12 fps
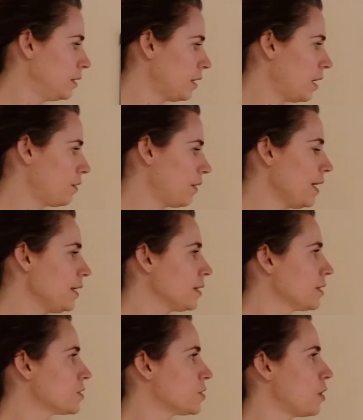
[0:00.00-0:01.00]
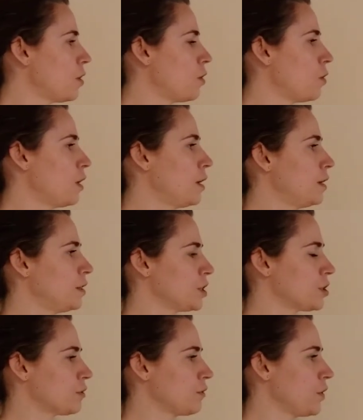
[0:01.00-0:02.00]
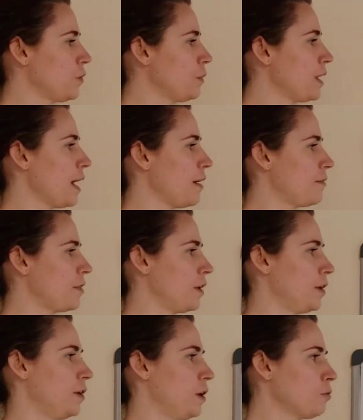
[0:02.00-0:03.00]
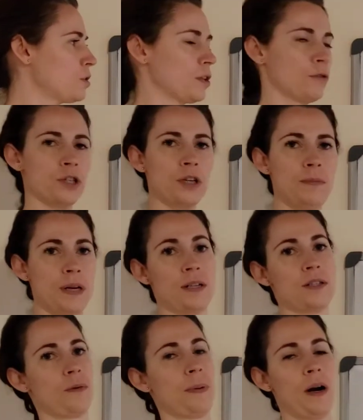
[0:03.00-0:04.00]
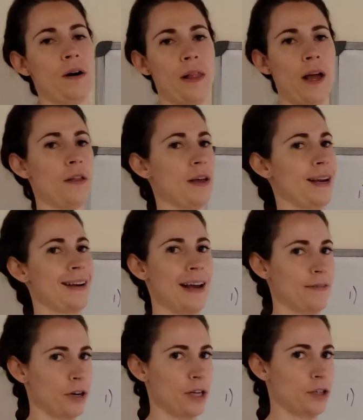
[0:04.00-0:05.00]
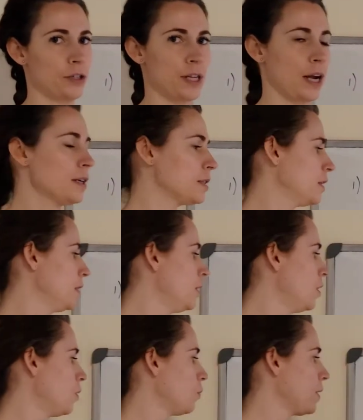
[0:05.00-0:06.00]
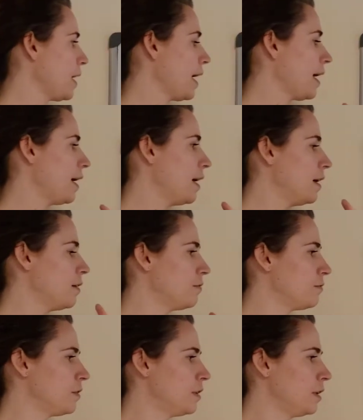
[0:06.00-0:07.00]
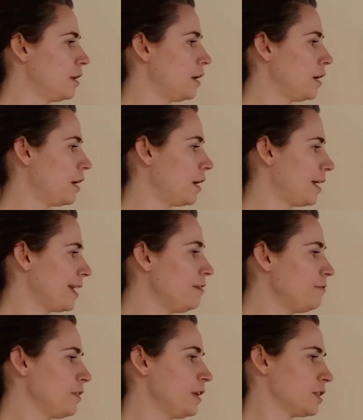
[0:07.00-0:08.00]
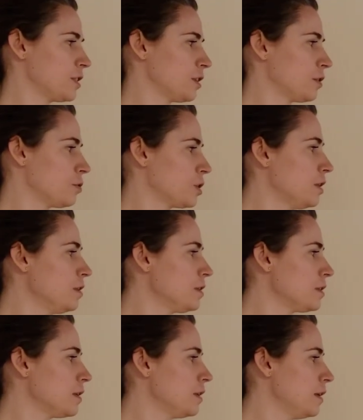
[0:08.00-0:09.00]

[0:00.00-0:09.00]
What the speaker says: All right, so just to review, we have the no solution because they're parallel, they never intersect. We have infinite solutions